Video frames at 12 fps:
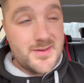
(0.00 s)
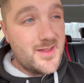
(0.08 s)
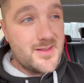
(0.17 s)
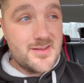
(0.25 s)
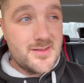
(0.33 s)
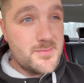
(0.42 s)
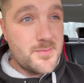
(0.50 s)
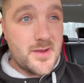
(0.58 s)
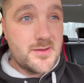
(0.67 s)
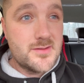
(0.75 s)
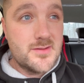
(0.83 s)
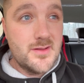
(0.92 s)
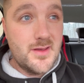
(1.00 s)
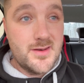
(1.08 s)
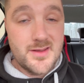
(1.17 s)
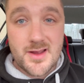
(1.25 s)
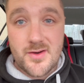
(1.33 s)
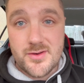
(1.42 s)
Now, this isn't based in
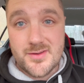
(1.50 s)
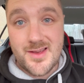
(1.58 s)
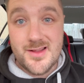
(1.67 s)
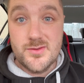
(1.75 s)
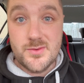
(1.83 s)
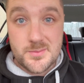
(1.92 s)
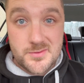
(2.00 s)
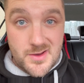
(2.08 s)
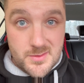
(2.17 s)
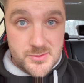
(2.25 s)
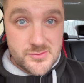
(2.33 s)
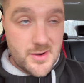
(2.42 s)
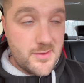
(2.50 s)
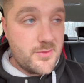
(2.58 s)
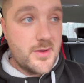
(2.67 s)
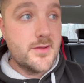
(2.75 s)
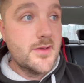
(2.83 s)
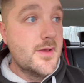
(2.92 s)
a garage, hence why I'm sat on my
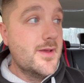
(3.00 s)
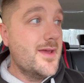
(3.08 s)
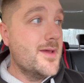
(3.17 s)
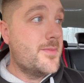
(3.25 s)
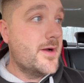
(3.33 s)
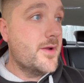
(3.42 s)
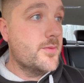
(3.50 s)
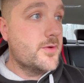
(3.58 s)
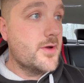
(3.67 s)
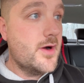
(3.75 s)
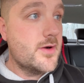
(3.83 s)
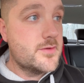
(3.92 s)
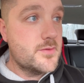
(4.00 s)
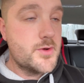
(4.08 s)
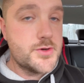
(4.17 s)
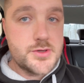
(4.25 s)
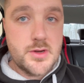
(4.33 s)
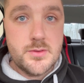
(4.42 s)
driveway in my own car, because I want
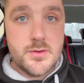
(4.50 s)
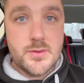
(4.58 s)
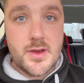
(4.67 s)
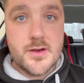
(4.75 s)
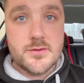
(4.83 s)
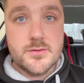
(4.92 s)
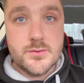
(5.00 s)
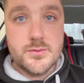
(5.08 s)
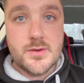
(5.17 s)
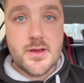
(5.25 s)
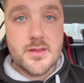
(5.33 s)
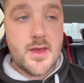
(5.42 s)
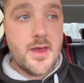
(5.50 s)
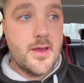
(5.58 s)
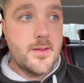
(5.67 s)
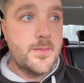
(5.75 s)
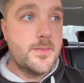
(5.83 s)
to show you guys tools out there